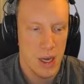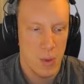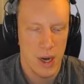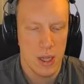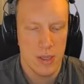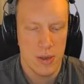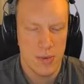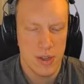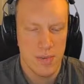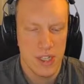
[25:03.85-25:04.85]
With all due
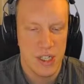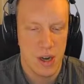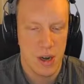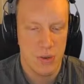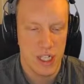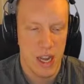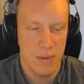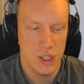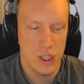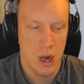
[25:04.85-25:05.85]
respect sir, I was
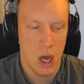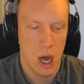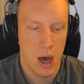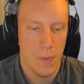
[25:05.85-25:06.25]
able to show how